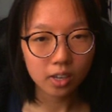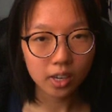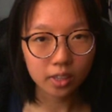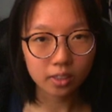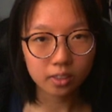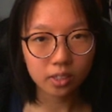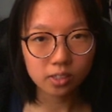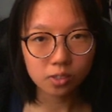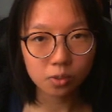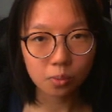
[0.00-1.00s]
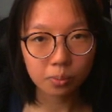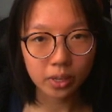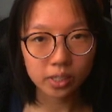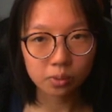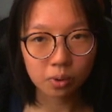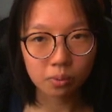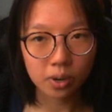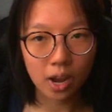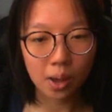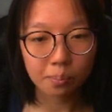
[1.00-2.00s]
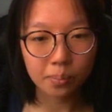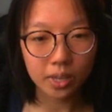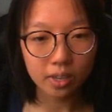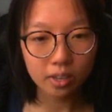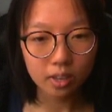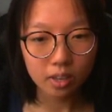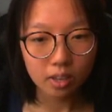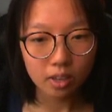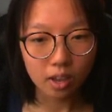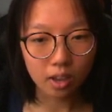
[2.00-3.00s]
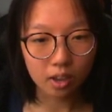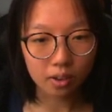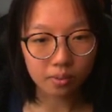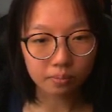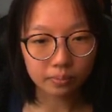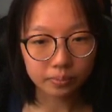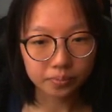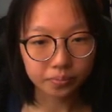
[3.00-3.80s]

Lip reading: get this to a place where we're happy. Um,